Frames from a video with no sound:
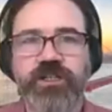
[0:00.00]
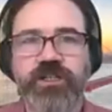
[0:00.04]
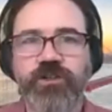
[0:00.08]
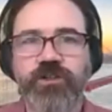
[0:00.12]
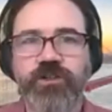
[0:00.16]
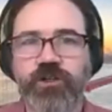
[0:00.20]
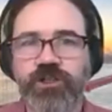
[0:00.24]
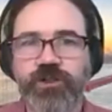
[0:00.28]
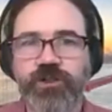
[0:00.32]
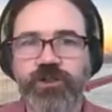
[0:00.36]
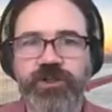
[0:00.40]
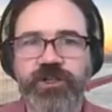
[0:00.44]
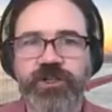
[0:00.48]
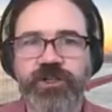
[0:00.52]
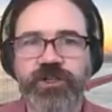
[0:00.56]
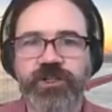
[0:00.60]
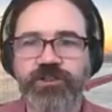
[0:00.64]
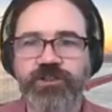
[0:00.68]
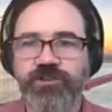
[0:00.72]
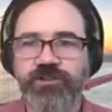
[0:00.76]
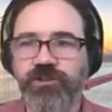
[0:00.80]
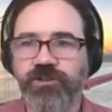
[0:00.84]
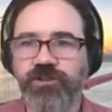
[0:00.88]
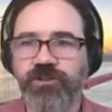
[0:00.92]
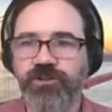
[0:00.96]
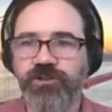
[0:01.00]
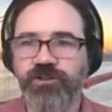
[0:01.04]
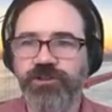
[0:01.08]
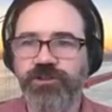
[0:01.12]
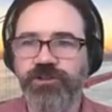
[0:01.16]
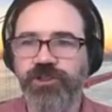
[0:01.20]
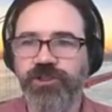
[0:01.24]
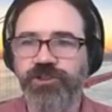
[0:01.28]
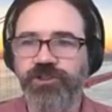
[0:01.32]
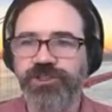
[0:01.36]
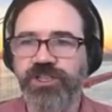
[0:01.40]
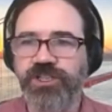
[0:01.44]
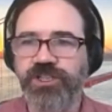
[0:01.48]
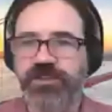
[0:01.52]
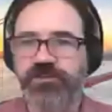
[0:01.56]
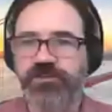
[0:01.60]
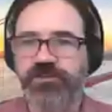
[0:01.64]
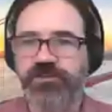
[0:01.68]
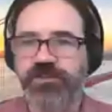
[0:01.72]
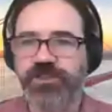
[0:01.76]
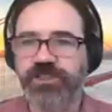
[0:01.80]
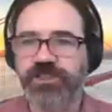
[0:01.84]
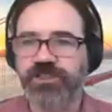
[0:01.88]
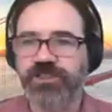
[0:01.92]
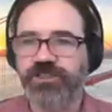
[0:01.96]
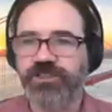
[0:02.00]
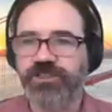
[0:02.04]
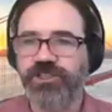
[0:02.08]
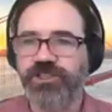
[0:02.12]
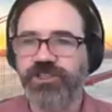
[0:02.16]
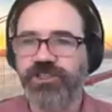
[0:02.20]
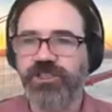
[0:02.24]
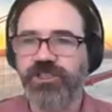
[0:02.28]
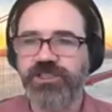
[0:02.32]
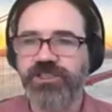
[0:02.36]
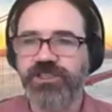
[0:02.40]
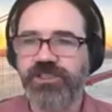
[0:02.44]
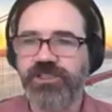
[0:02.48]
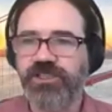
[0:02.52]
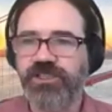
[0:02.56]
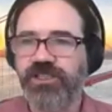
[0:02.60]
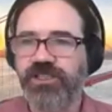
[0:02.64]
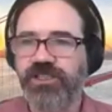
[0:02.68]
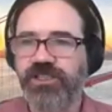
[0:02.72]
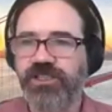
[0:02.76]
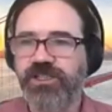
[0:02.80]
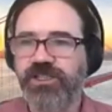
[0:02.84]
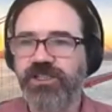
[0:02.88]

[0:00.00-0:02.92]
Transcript: contributing to an ontology versus just